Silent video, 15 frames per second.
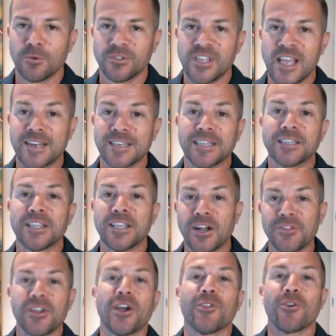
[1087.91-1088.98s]
technically
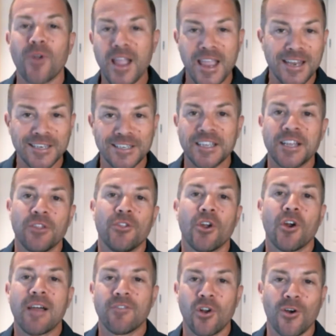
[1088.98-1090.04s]
on the other end
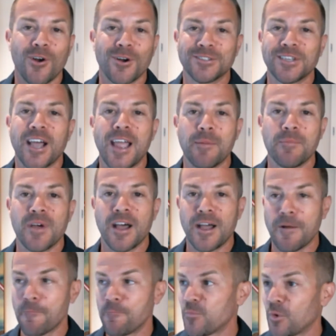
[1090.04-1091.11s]
they're having a hard
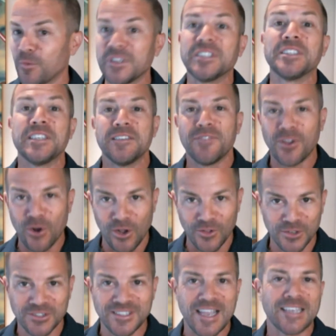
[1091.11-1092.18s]
time receiving all
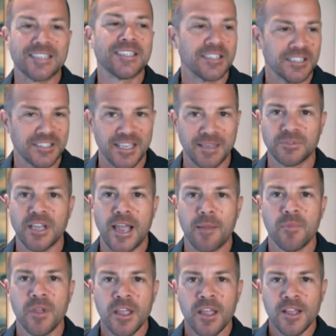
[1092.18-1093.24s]
those tests at the same time.